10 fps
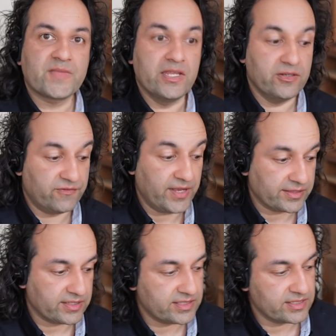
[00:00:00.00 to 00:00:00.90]
And in
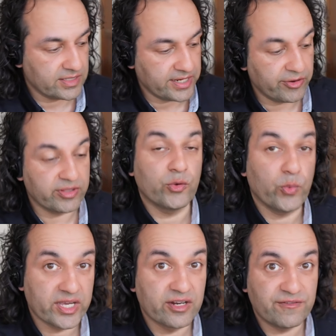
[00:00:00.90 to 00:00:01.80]
fact, this is an area that
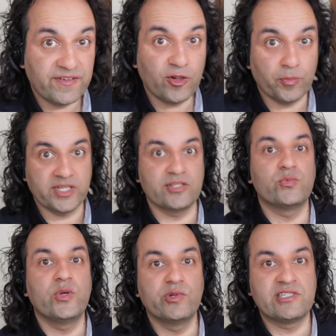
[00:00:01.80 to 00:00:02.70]
we're going to fill because
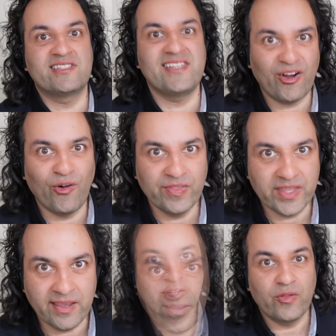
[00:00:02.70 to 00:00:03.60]
we would sit on
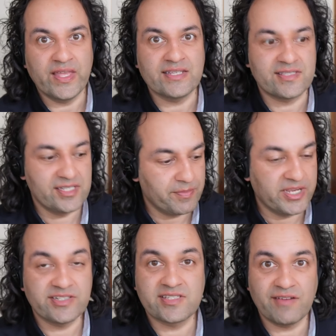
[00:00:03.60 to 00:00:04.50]
there on that C
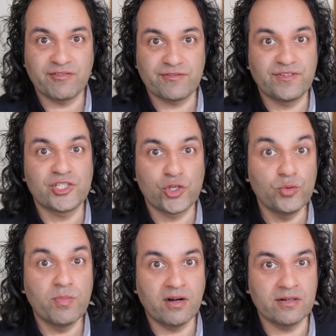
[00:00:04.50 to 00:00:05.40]
major 7 for
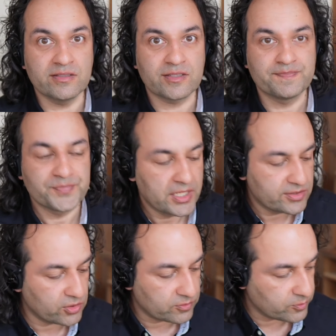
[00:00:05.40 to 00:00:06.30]
two bars.
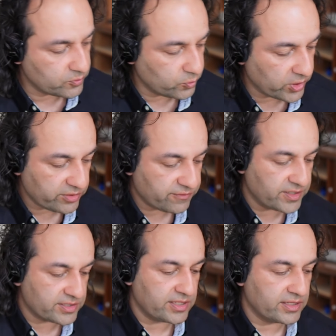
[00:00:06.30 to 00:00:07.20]
So one of the
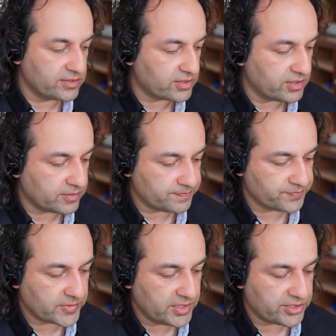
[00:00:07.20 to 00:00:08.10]
first things that
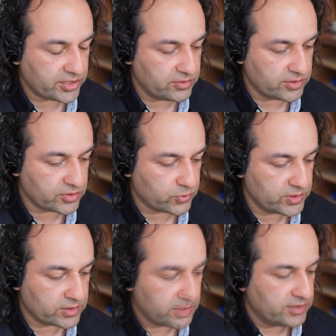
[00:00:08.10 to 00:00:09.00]
he showed us
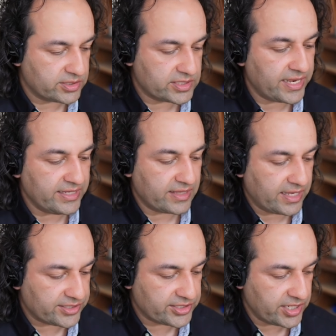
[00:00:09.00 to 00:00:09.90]
was just take
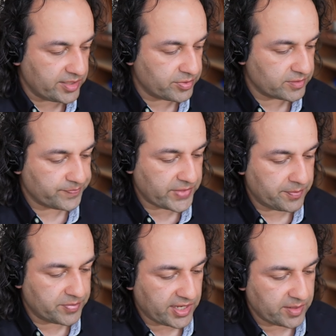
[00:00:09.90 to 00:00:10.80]
that shape
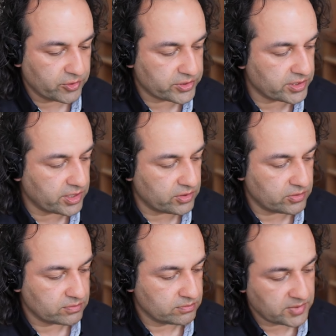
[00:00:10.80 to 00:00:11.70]
and be able to
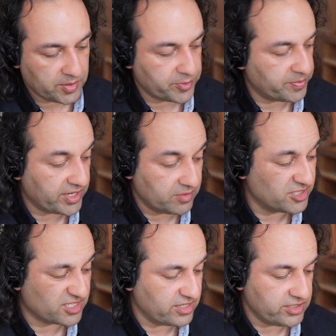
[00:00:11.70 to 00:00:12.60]
go up the piano. I'm
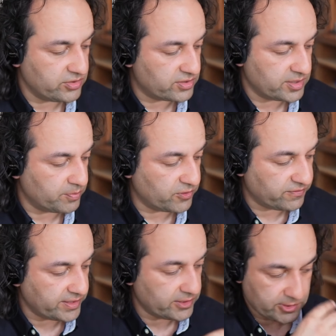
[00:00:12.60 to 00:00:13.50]
just going to use simple
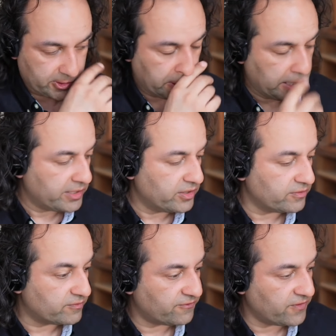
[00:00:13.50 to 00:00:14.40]
fingers,
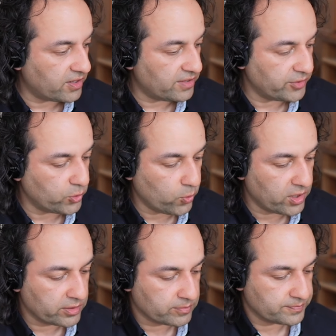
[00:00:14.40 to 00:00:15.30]
the 5 and the
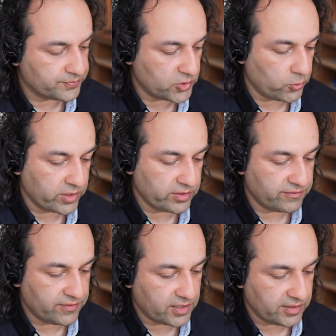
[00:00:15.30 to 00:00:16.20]
1, the 1 and
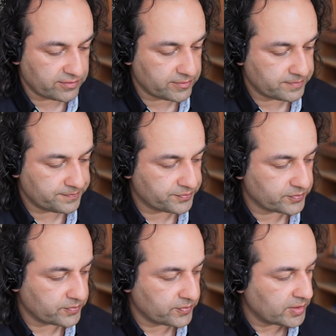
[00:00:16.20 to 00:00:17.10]

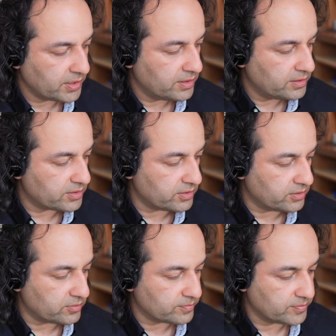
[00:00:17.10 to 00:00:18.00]
the 5.
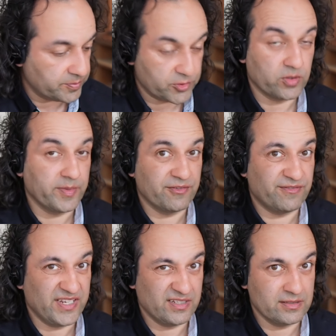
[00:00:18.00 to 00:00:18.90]
So I'm talking about
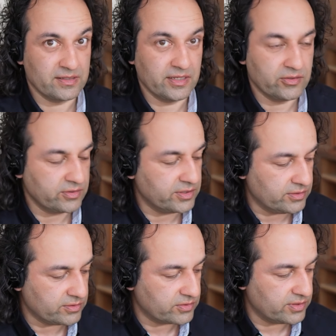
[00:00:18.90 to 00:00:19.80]
fingers there, not
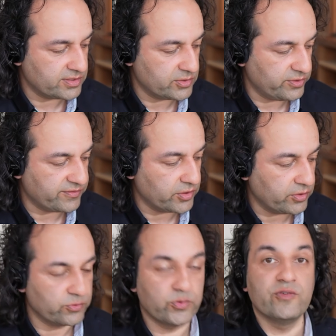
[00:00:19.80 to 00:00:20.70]
notes, right? So we've got
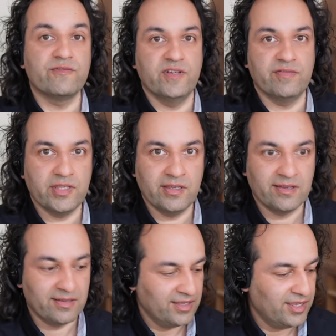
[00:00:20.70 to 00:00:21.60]
the root fifth here
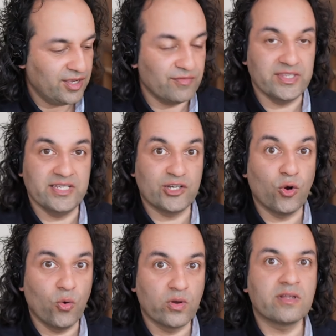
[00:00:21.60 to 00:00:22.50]
of the
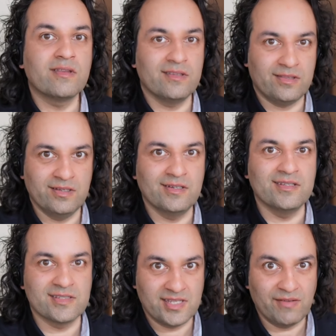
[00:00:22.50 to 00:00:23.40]
chord, the third
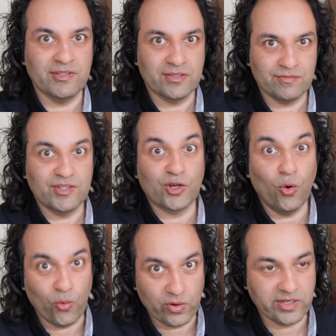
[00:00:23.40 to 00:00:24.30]
and seventh of the
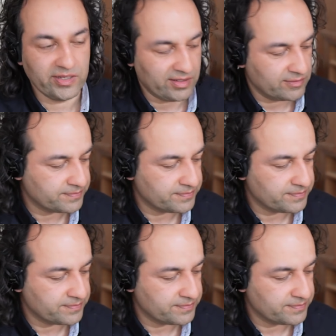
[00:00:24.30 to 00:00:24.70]
chord here.